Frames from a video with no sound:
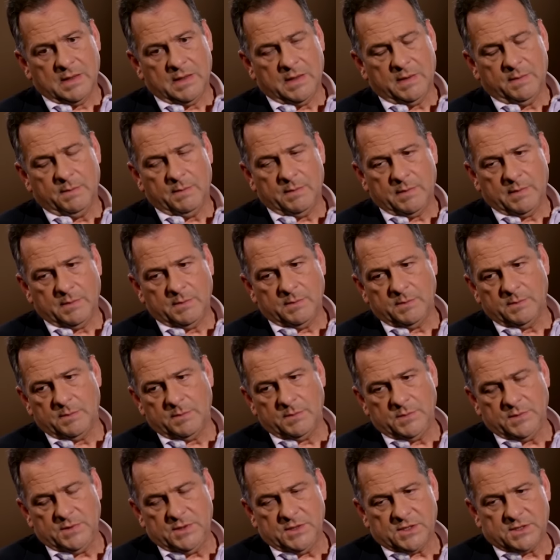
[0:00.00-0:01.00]
Um,
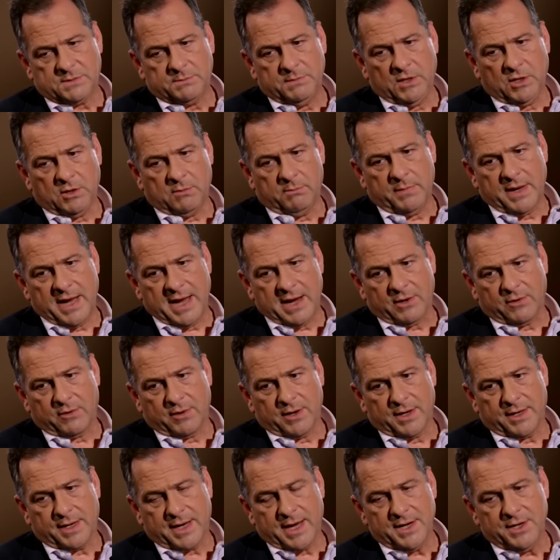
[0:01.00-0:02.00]
just a little
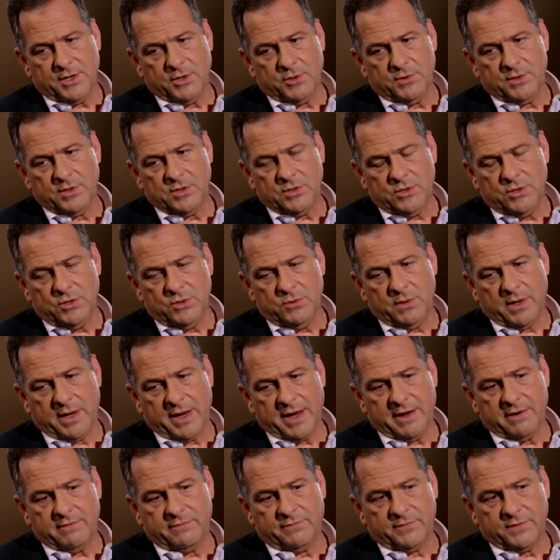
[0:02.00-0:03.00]
background. I know that you
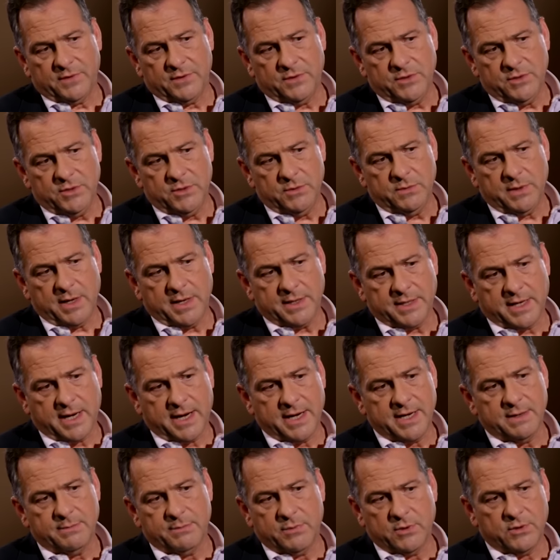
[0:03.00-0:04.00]
have, you and
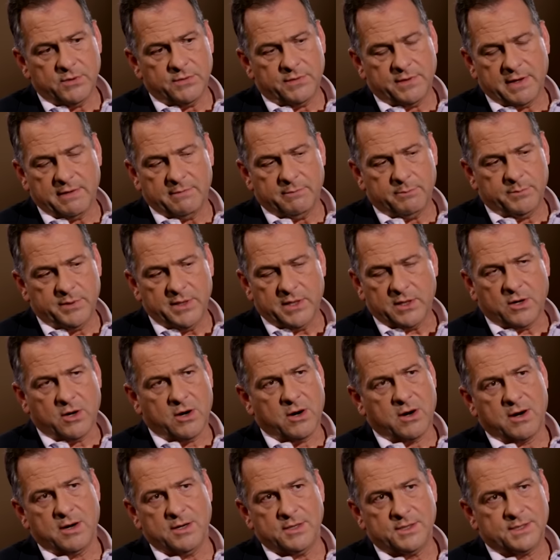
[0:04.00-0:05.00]
Heidi both have big
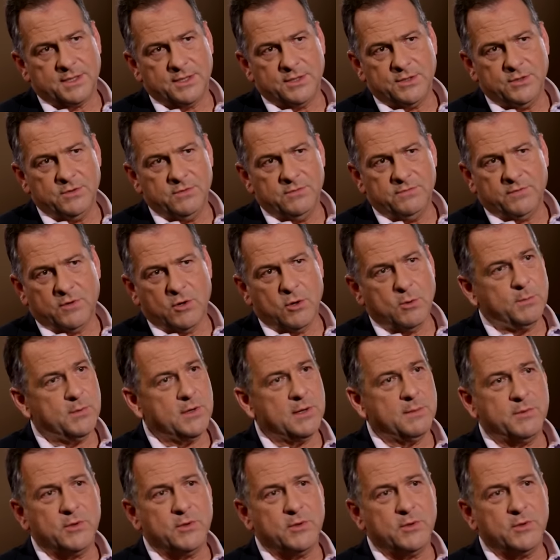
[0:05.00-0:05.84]
hearts and you've mm-hmm. opened